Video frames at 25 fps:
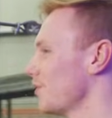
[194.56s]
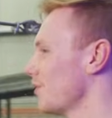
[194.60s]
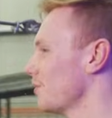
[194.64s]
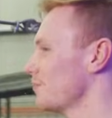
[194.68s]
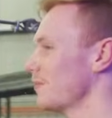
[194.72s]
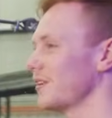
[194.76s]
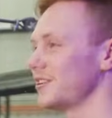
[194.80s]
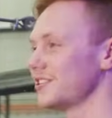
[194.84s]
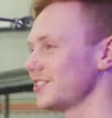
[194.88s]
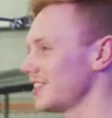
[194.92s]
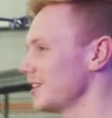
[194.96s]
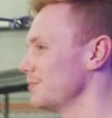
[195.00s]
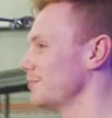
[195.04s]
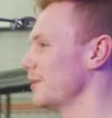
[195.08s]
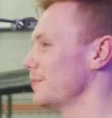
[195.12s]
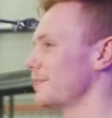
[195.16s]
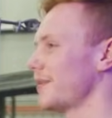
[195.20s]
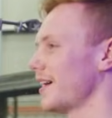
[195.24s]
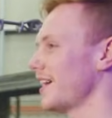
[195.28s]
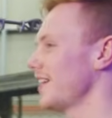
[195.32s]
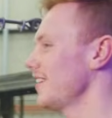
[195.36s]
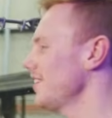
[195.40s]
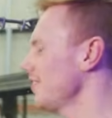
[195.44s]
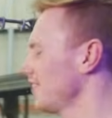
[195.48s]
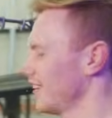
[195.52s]
you're mentally
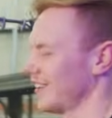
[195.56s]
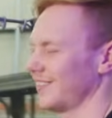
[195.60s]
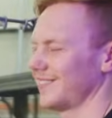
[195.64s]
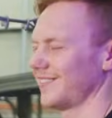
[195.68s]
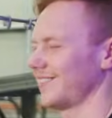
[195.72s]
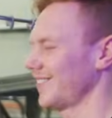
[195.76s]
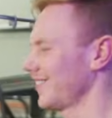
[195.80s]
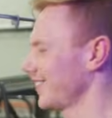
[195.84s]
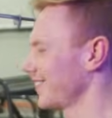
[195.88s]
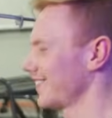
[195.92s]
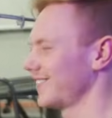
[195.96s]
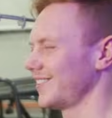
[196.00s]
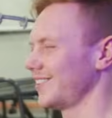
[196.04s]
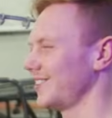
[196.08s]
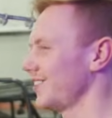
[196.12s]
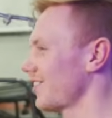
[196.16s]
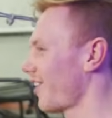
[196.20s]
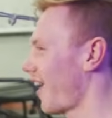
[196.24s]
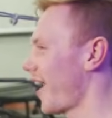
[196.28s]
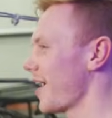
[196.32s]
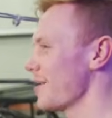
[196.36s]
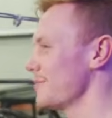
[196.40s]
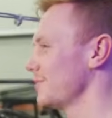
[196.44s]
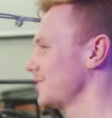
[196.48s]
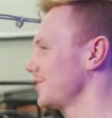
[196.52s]
prepared, then yeah.
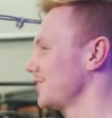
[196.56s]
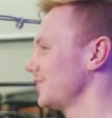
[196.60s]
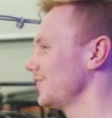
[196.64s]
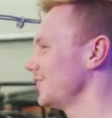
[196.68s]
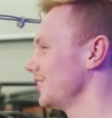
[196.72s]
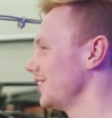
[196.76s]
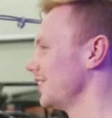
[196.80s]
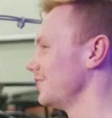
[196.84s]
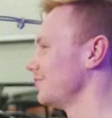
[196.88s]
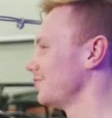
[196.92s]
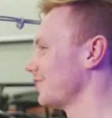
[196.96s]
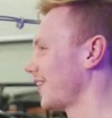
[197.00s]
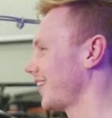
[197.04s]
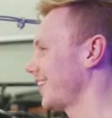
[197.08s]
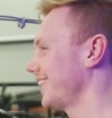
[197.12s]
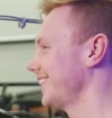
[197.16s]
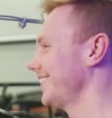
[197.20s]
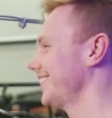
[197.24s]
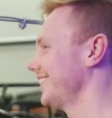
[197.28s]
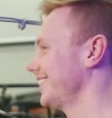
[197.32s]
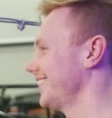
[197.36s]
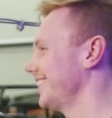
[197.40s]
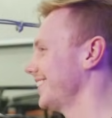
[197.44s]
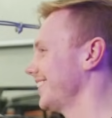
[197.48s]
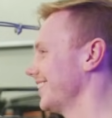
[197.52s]
you're absolutely
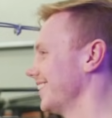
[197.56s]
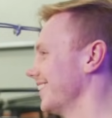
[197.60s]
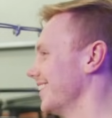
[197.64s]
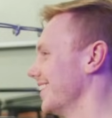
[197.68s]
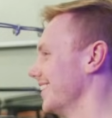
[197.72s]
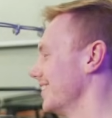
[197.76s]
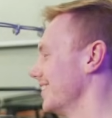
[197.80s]
fine. Okay.